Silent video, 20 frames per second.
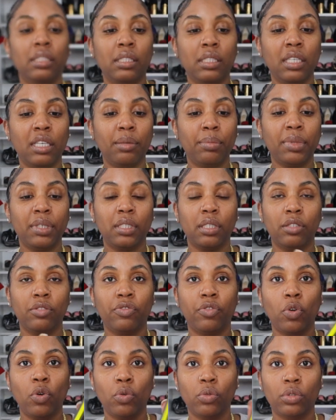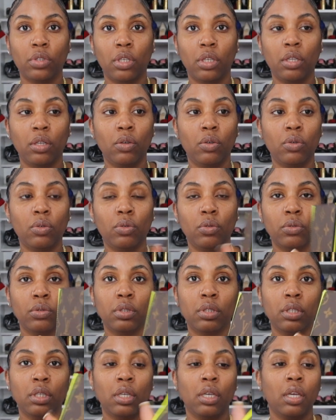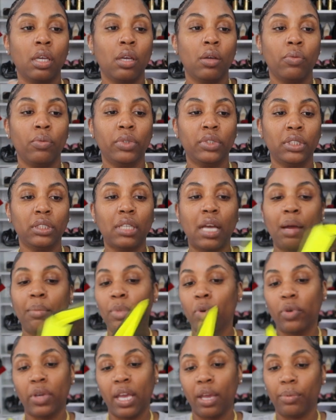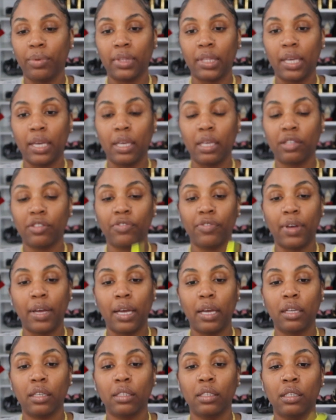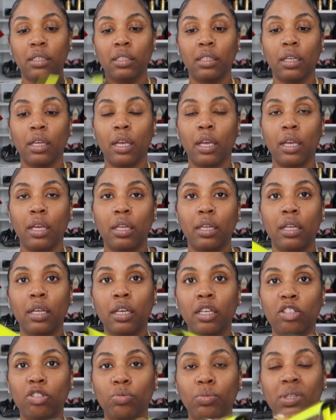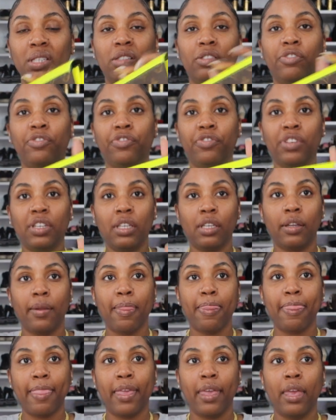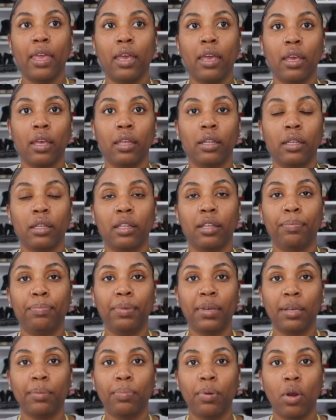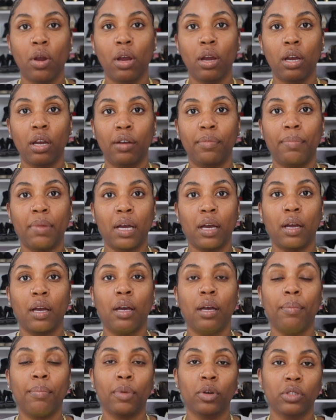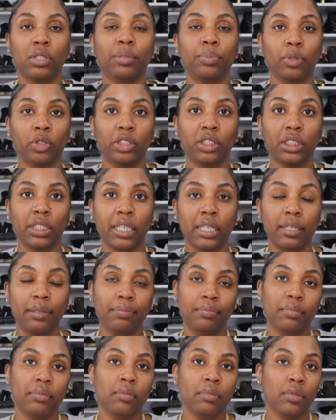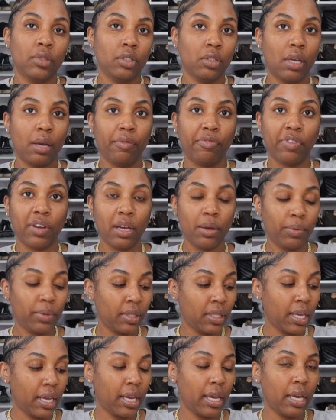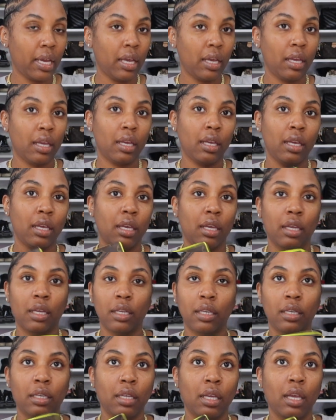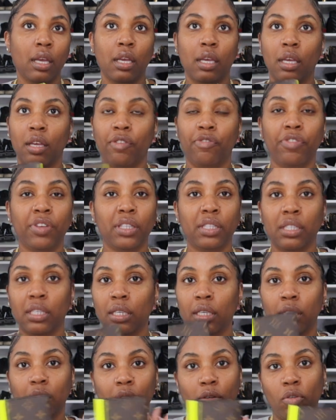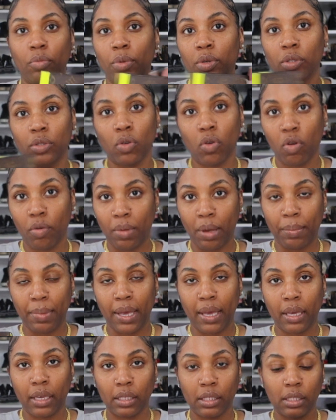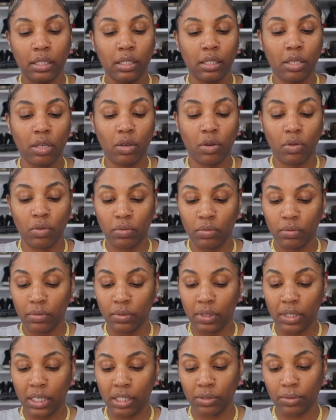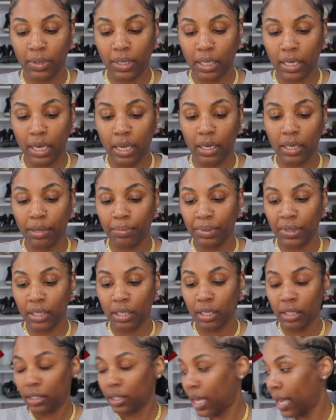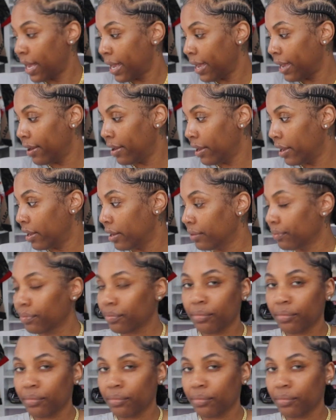zip, it just folds closed, which is, I'm okay with that. It's fine. And this will fit in the big part of my multi-pochette. So I'm fine with that. And fits in almost all my bags. So that's why I got it. Because I had